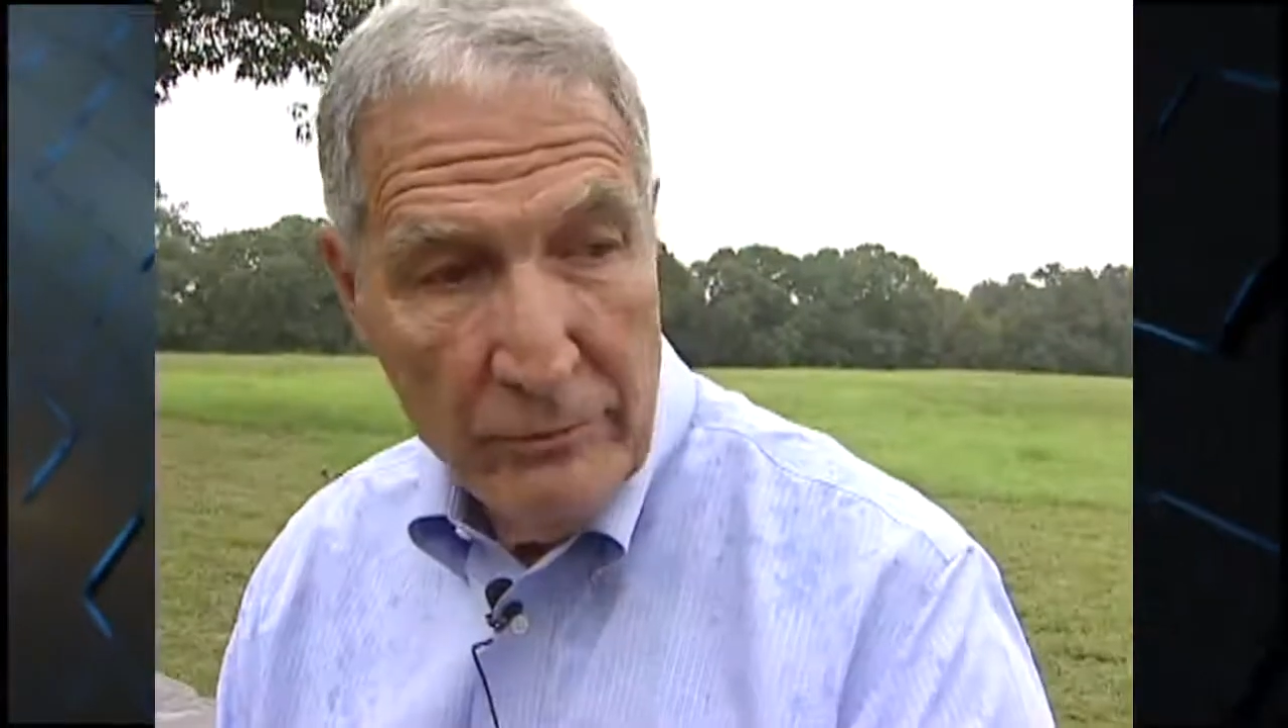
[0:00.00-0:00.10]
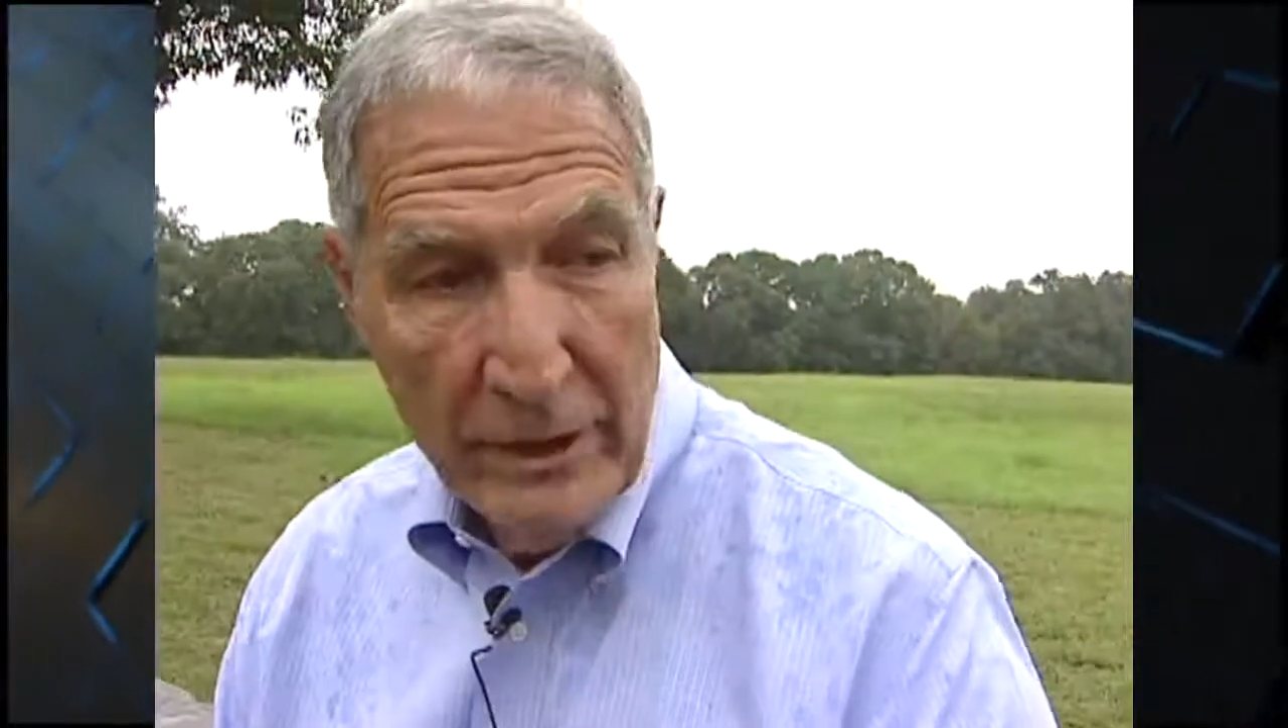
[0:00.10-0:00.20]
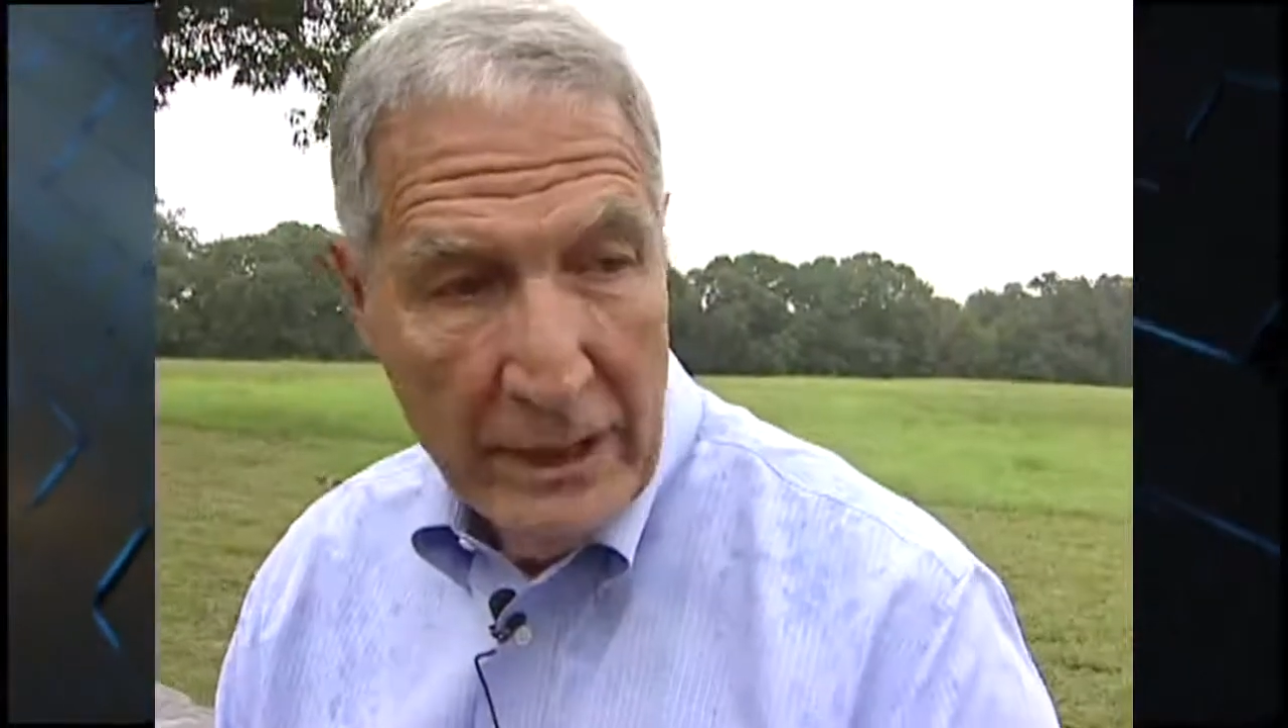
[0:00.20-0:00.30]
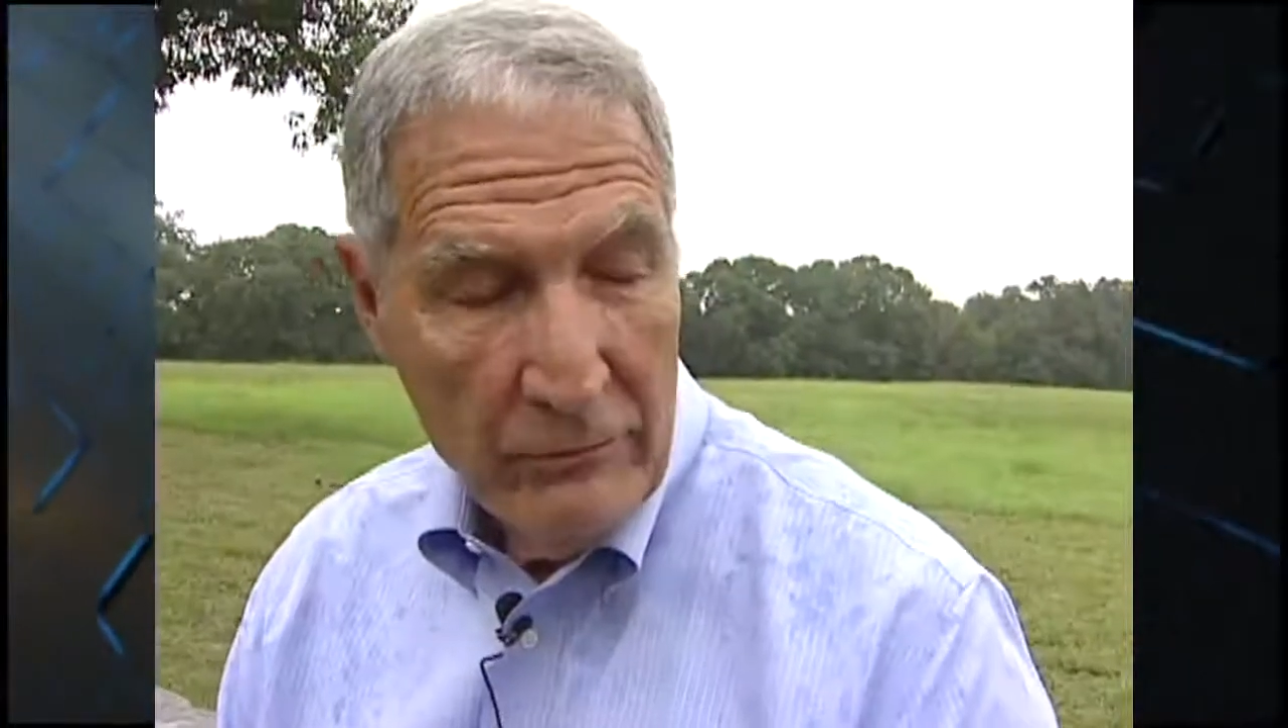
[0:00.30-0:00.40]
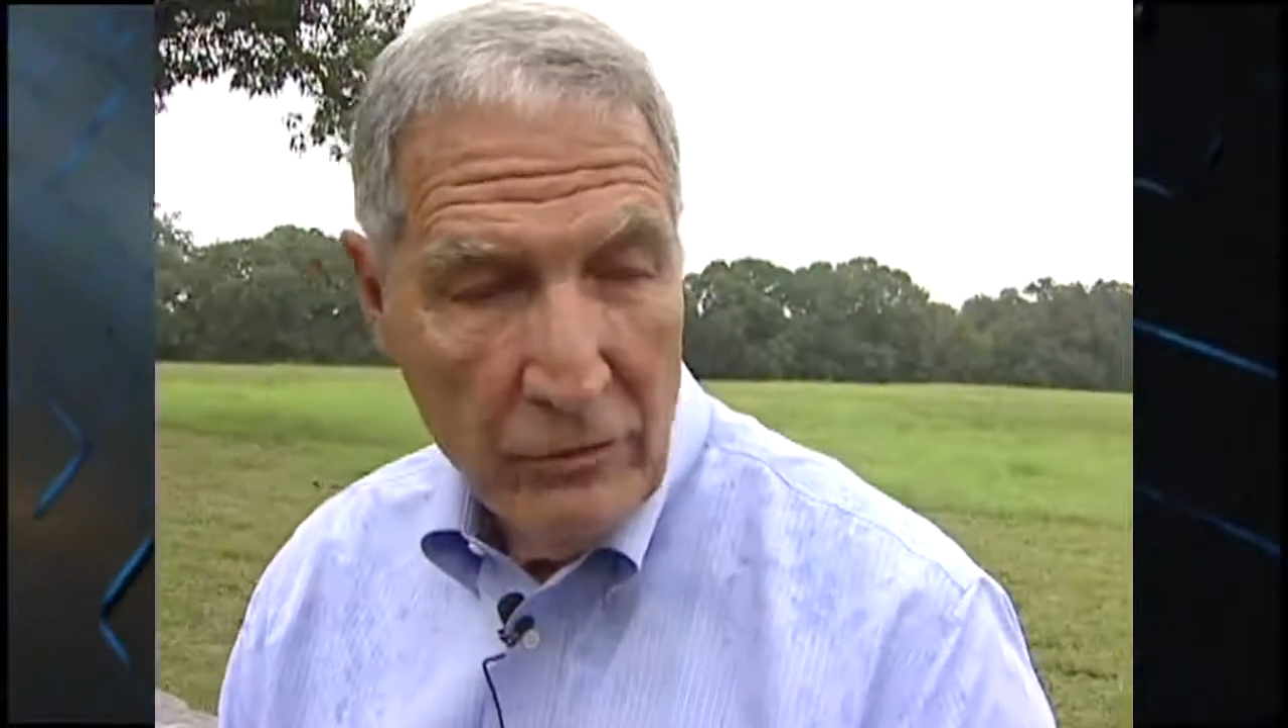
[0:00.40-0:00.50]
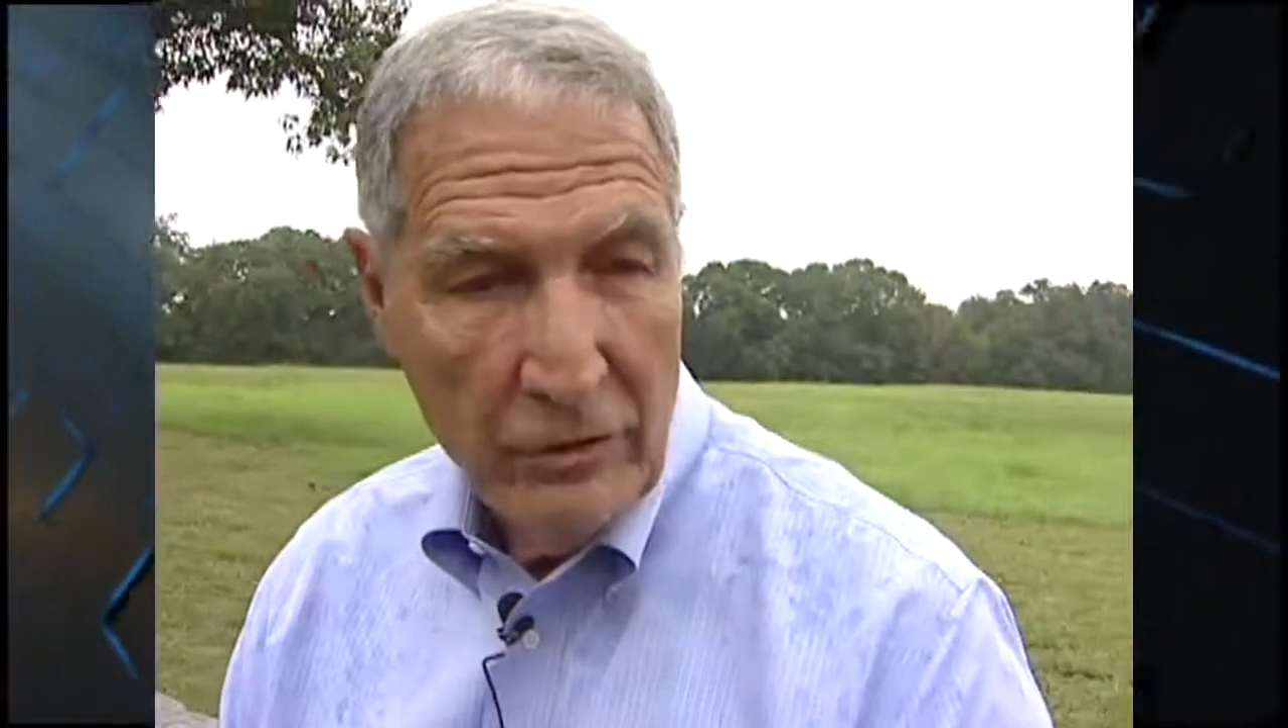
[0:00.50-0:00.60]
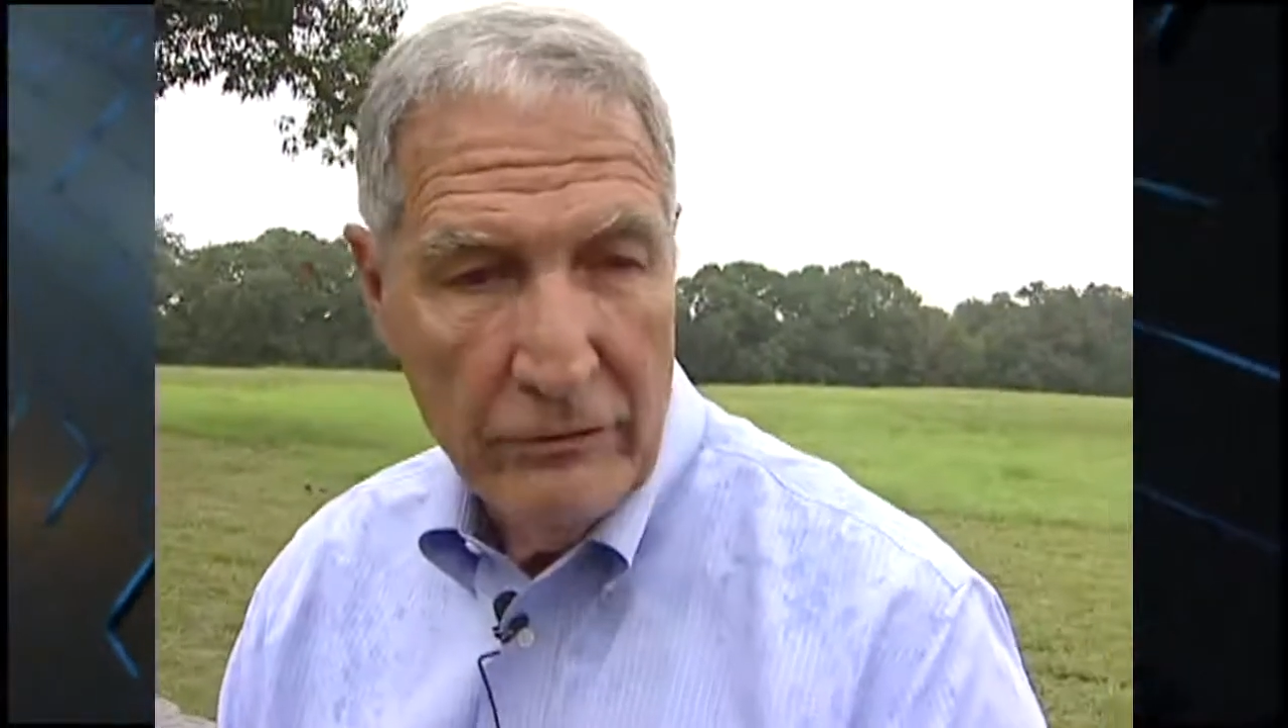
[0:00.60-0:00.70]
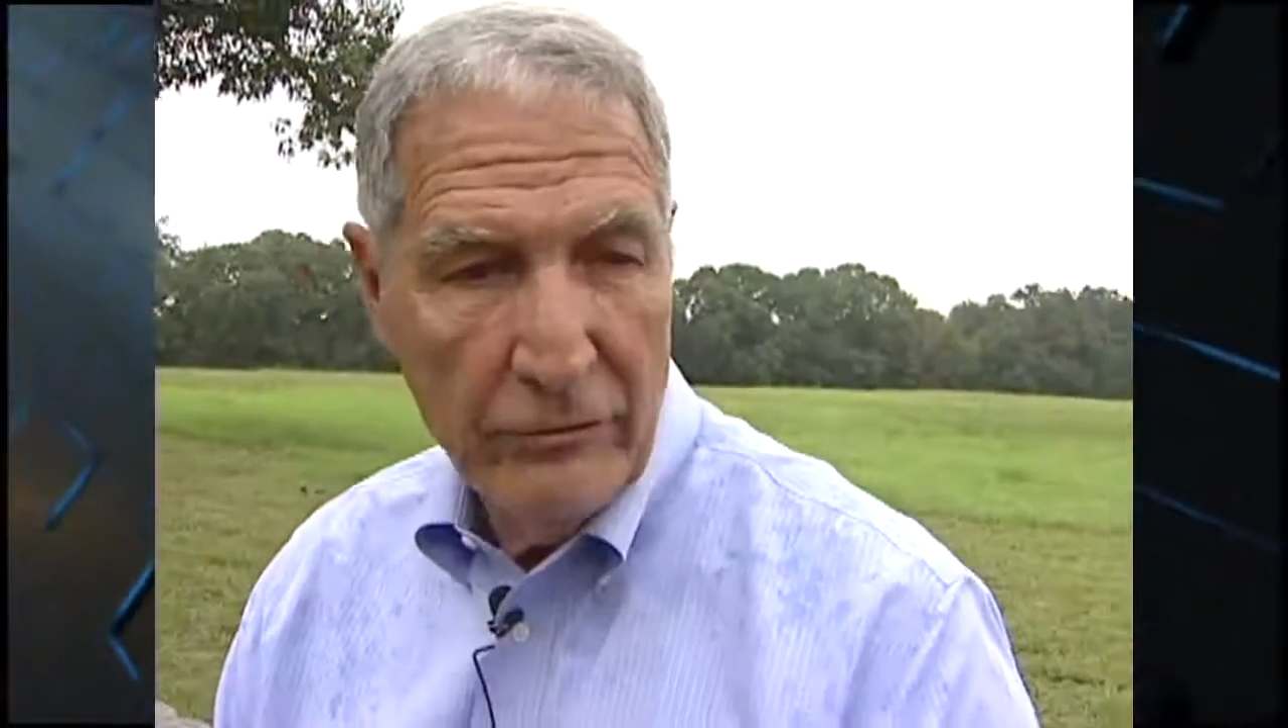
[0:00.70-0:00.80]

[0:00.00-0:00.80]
bad word.